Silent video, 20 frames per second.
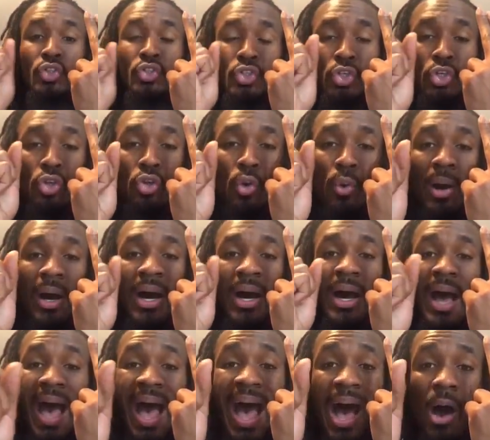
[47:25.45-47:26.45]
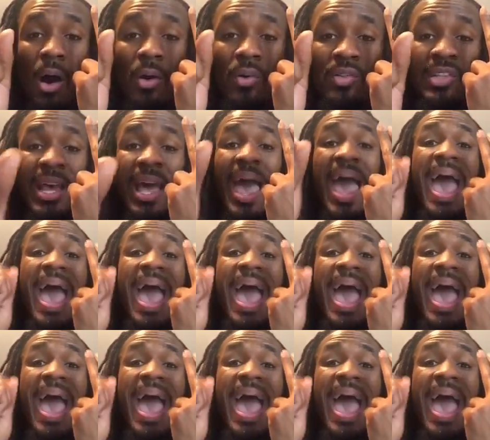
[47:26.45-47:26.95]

to a house,